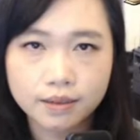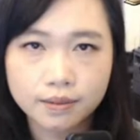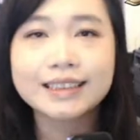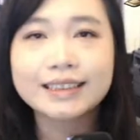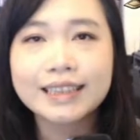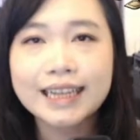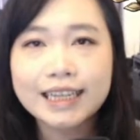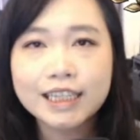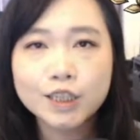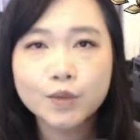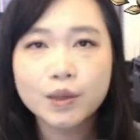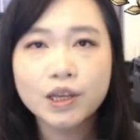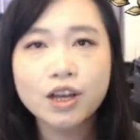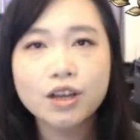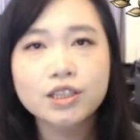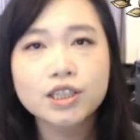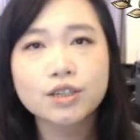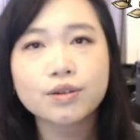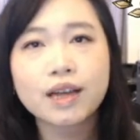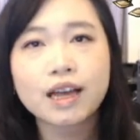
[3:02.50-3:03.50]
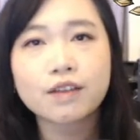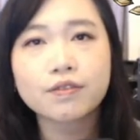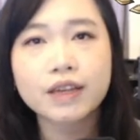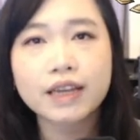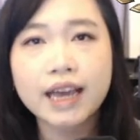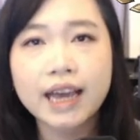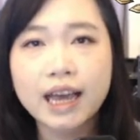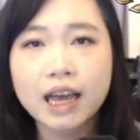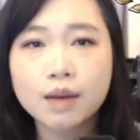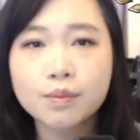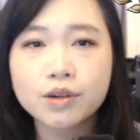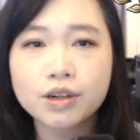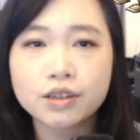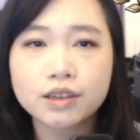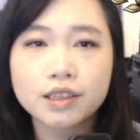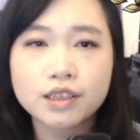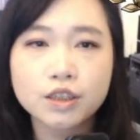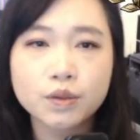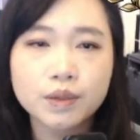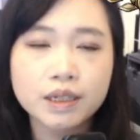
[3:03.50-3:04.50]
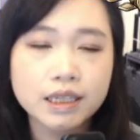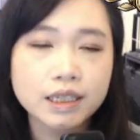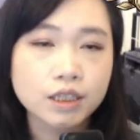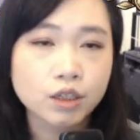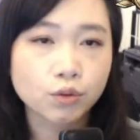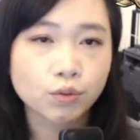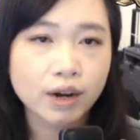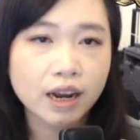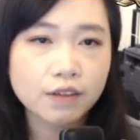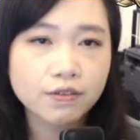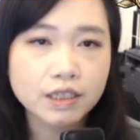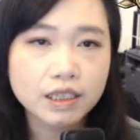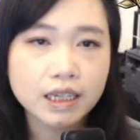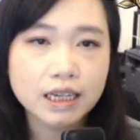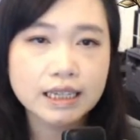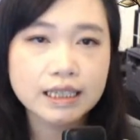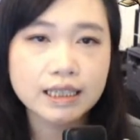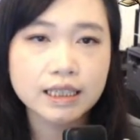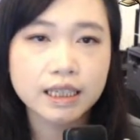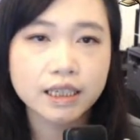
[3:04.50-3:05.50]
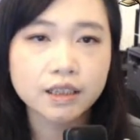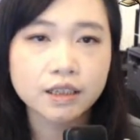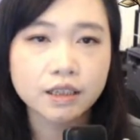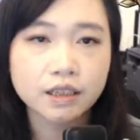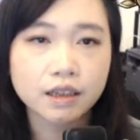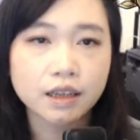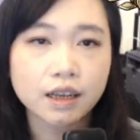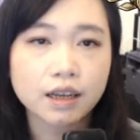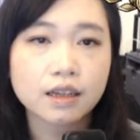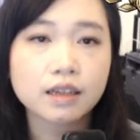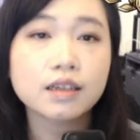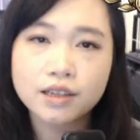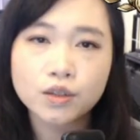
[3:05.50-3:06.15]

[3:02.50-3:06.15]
Next, we also have a hammer. This one is Gravitas Singula.